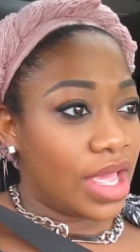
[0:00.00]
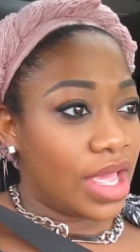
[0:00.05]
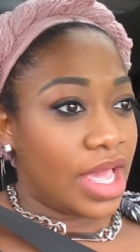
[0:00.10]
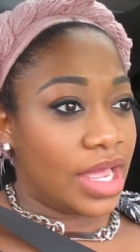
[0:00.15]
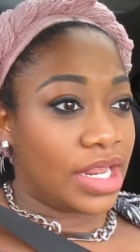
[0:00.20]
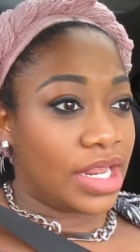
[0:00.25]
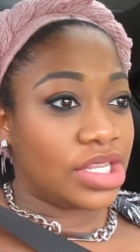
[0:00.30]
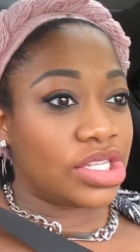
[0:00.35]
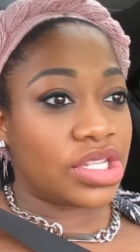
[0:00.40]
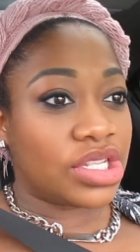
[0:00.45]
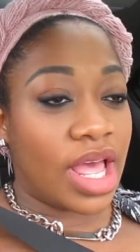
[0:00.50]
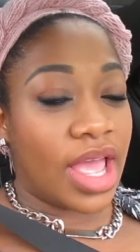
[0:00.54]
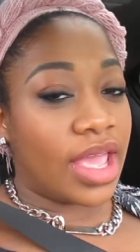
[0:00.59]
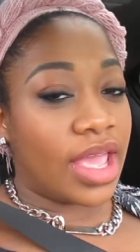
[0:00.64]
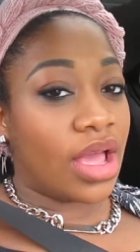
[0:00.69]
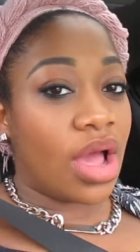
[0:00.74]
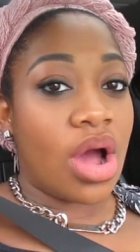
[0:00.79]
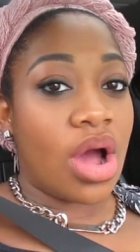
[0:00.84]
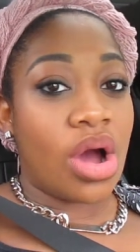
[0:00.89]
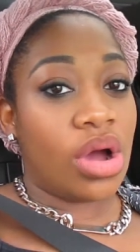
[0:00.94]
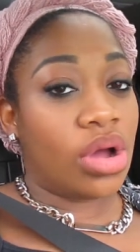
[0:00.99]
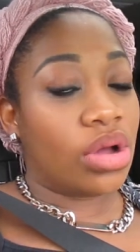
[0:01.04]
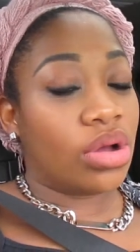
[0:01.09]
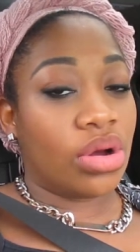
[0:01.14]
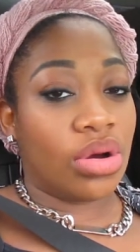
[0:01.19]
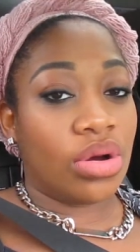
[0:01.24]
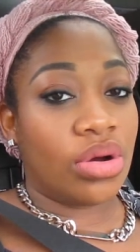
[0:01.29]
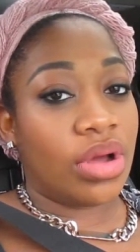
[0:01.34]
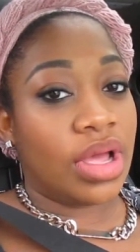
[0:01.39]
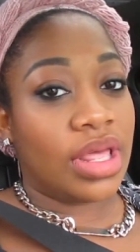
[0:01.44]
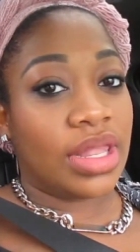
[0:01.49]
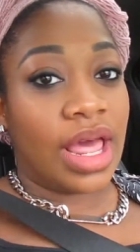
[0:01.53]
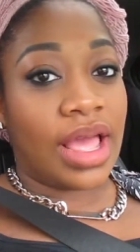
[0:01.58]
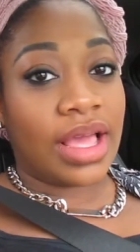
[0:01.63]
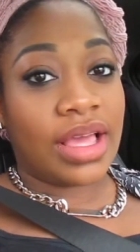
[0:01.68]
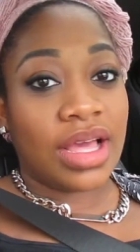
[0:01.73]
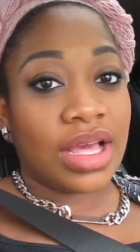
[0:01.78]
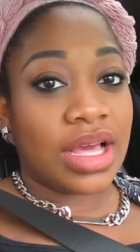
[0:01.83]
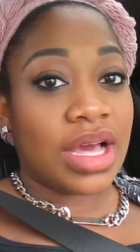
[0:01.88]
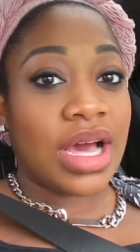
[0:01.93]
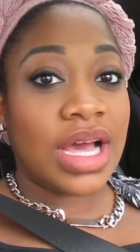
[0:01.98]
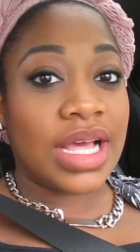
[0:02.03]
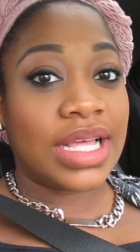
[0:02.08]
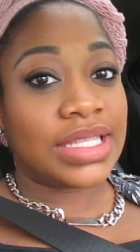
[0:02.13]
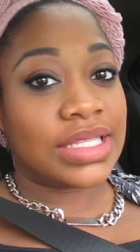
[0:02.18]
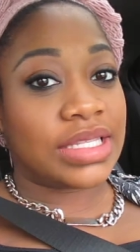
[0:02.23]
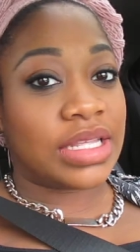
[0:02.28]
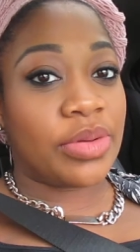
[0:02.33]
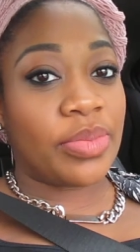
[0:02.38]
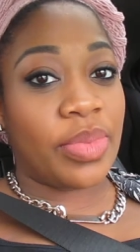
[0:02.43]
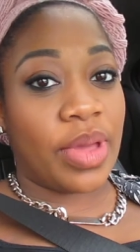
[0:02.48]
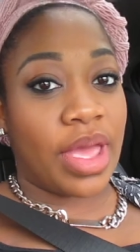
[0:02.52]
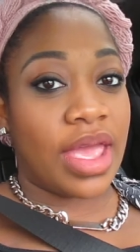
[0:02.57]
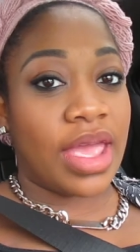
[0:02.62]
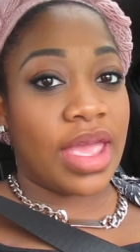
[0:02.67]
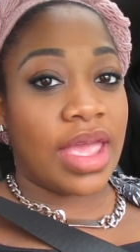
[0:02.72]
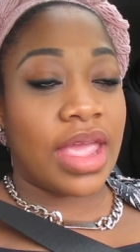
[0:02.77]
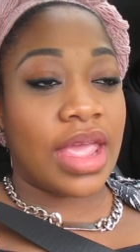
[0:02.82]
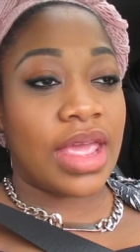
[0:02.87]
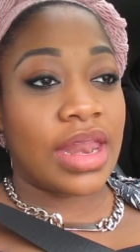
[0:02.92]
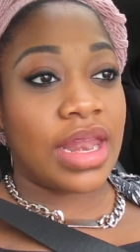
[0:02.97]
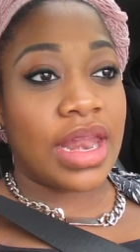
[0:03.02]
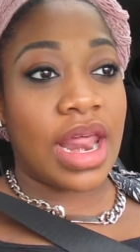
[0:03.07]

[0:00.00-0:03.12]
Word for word: And it's like ongoing, like a constant pain.